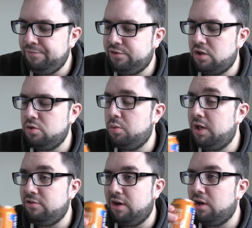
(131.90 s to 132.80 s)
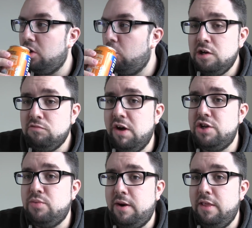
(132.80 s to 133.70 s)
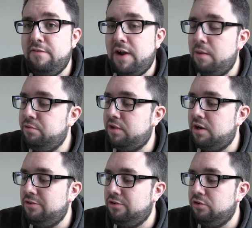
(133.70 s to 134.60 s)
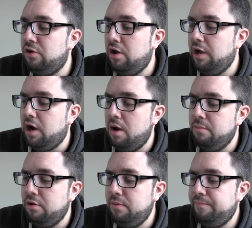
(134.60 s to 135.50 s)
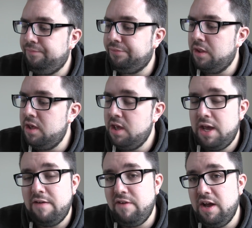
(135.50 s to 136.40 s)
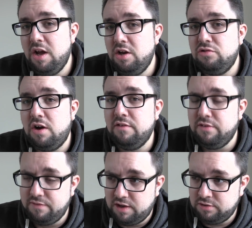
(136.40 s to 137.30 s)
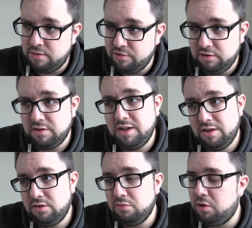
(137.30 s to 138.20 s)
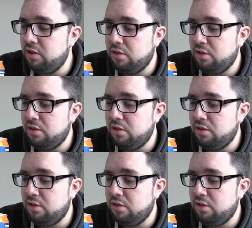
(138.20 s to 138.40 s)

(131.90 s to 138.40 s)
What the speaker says: Such a weird drink. Rich, one of the fellow presenters, does not like Irn-Bru. In fact, he only tried it for the first time recently. This is what he